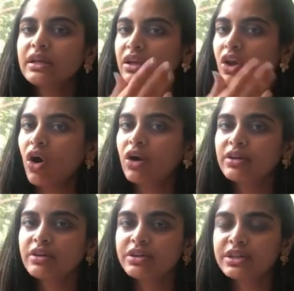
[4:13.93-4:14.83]
they're long
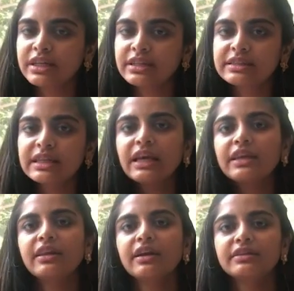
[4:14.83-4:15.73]
earrings,
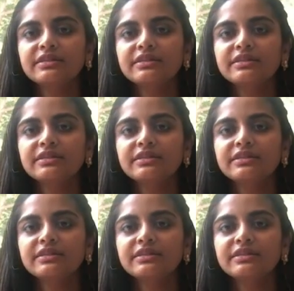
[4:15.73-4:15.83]
they're